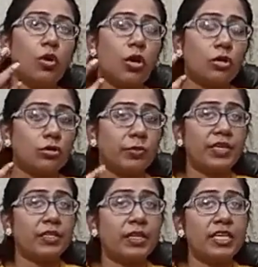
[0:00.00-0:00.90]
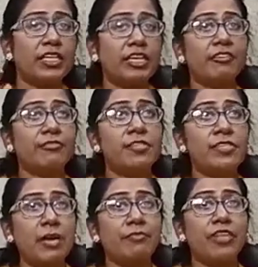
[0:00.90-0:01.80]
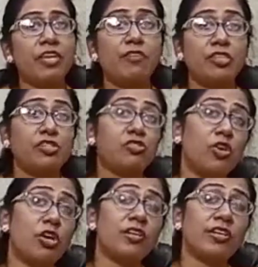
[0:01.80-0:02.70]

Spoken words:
automatically give something which is not